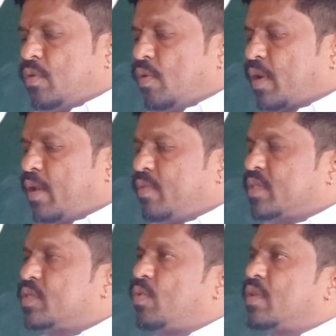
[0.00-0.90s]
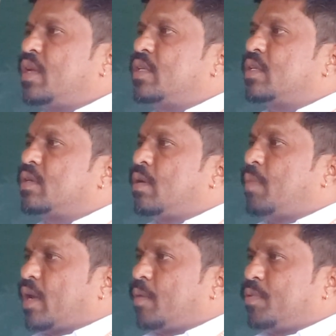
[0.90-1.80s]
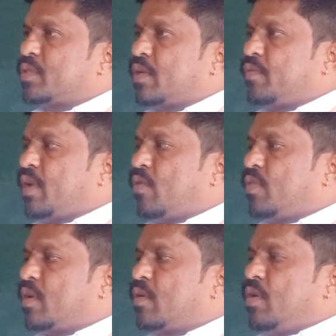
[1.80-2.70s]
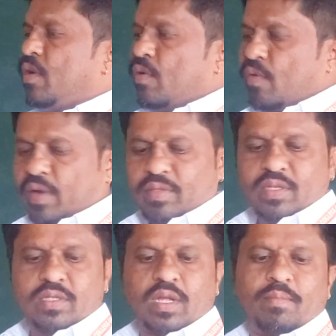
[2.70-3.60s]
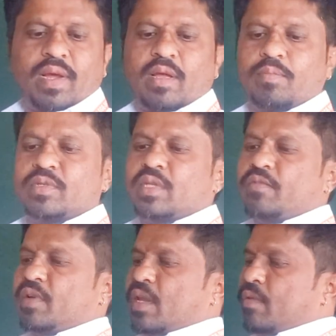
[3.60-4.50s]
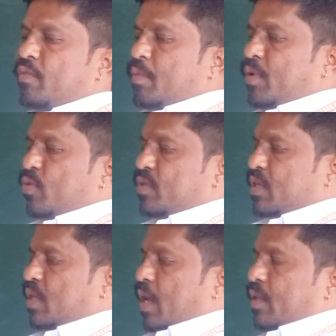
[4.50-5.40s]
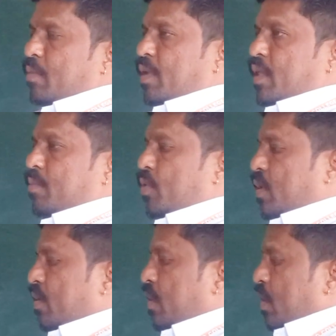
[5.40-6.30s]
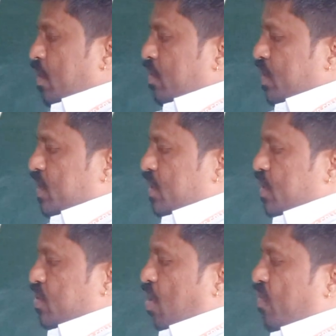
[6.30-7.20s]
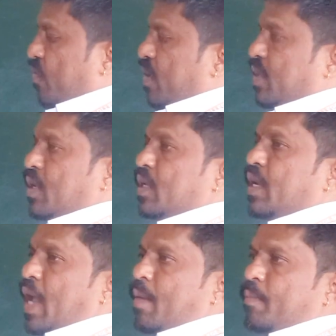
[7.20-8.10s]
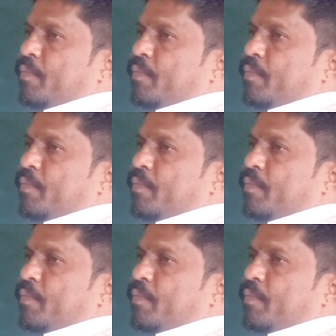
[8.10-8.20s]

Okay, this is what the microprocessor we have. Okay, this microprocessor we can be using the other motherboard. This is the slot for the RAM.